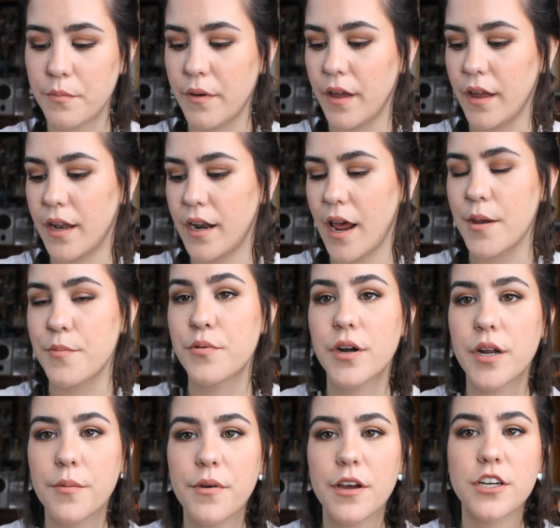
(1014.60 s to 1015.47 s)
but I
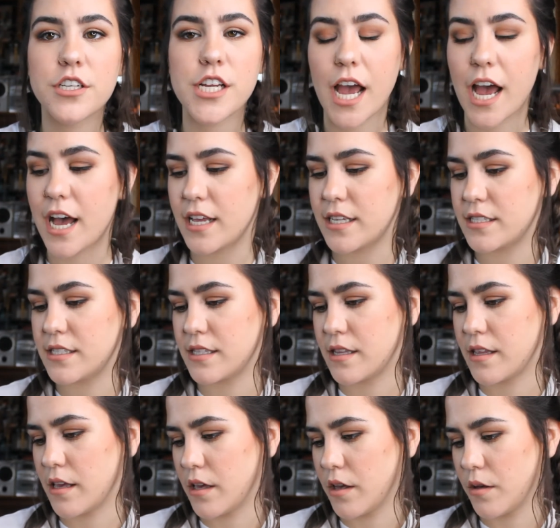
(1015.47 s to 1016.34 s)
pretty much
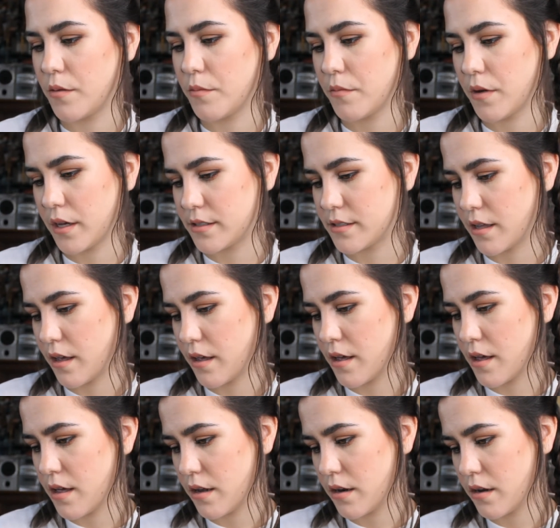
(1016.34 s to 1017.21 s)
asked them, I
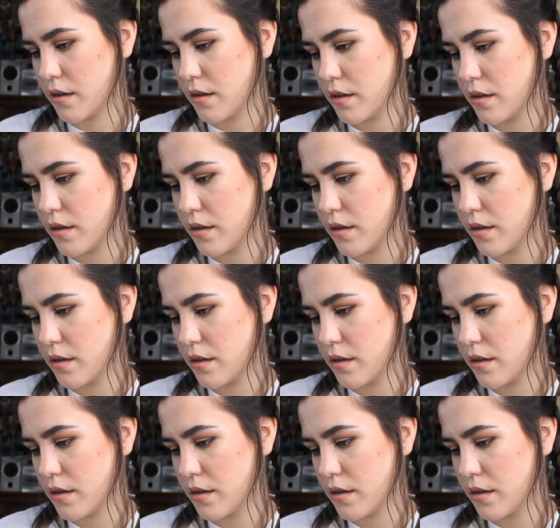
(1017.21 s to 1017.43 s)
said,